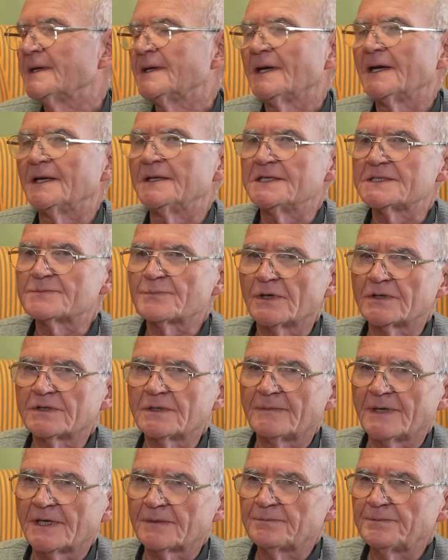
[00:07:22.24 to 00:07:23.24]
And he spoke
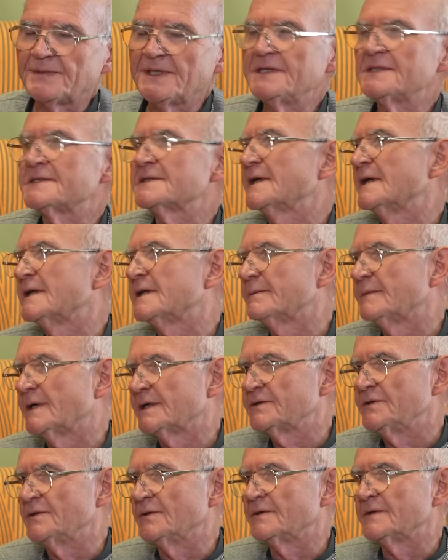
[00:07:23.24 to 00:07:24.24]
about peace and
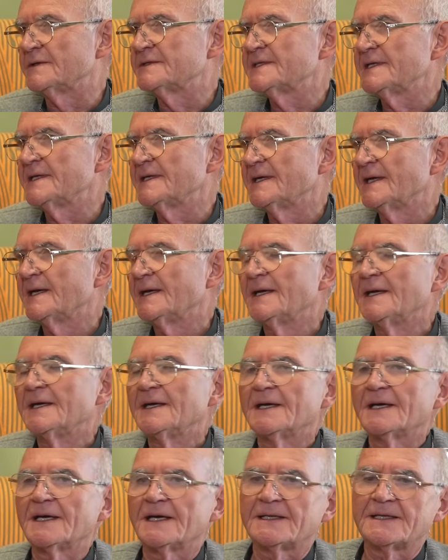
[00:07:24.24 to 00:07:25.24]
about unity.
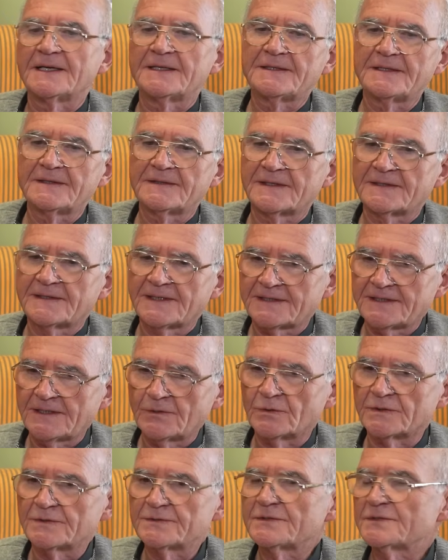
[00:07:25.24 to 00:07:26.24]
And I think that he
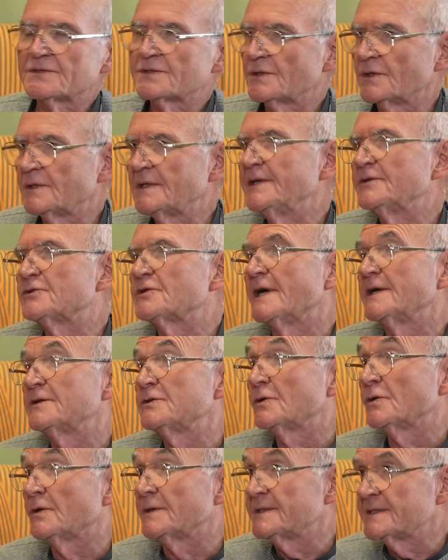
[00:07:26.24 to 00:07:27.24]
will certainly try
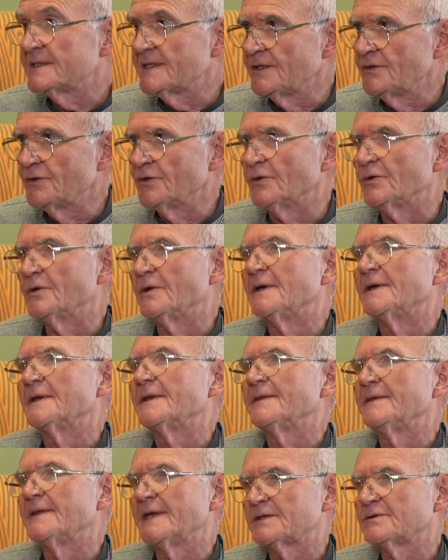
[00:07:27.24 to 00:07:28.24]
to continue
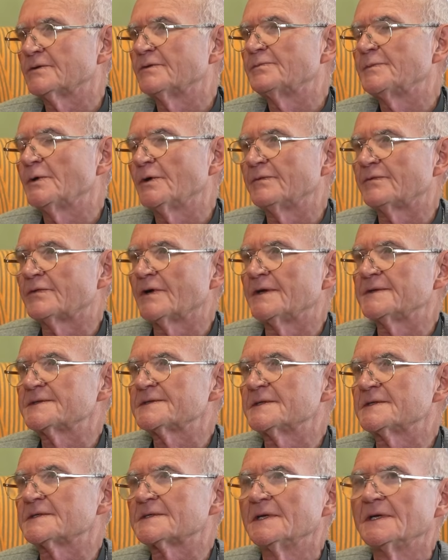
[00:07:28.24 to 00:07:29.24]
that of Pope
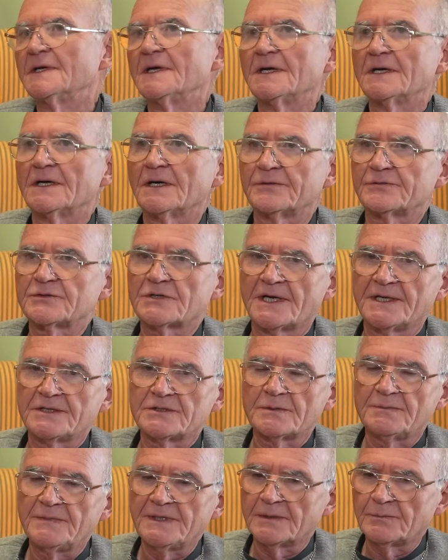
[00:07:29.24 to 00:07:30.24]
Francis, of trying
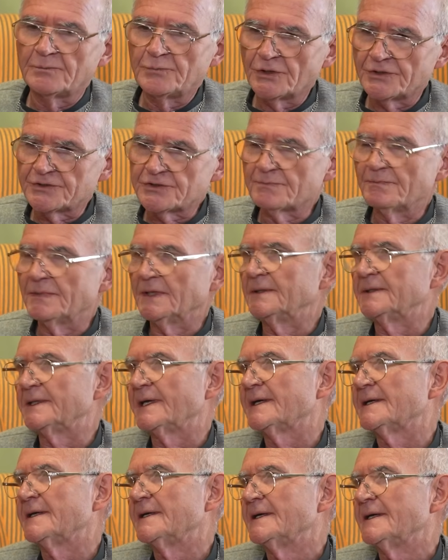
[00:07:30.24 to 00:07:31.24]
to be a bridge
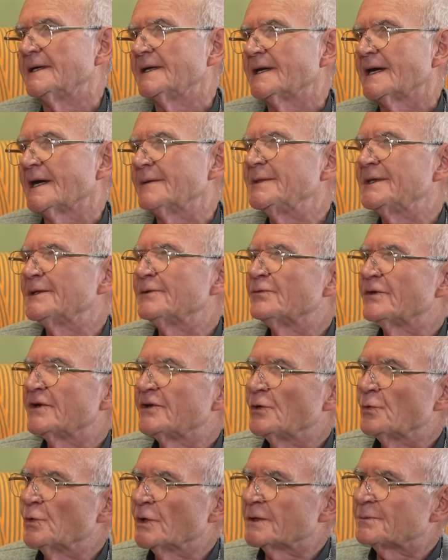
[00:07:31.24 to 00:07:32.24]
builder. I mean, the
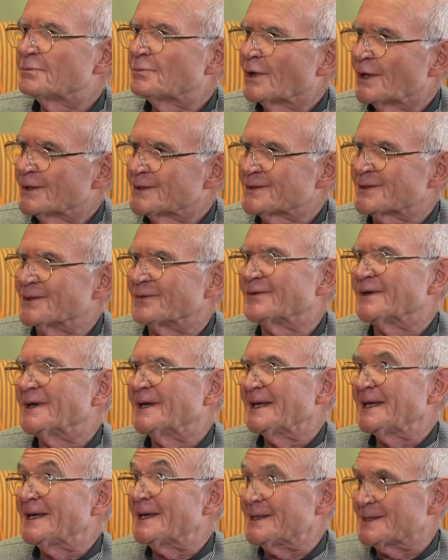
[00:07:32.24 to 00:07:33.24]
very word pontiff
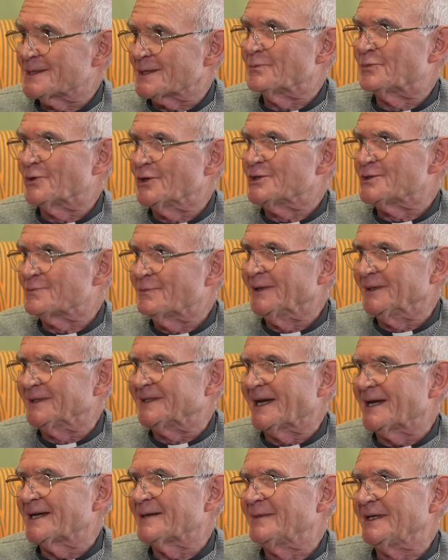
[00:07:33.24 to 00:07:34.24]
is a bridge
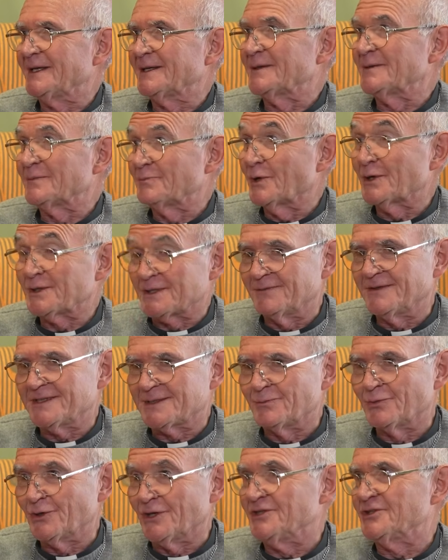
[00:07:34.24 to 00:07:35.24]
builder. I mean, a pontiff is
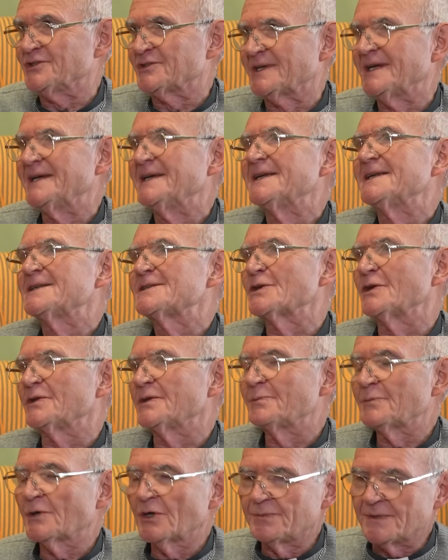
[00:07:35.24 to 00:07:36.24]
a bridge. So
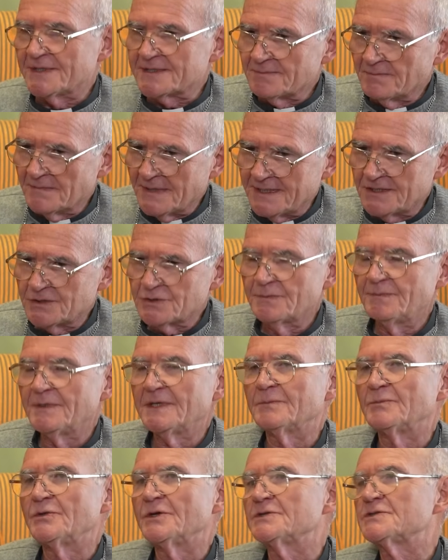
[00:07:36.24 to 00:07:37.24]
the Pope is meant to be
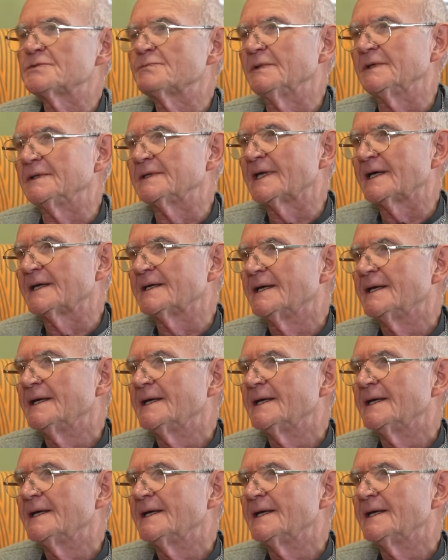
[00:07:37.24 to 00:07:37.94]
a bridge builder.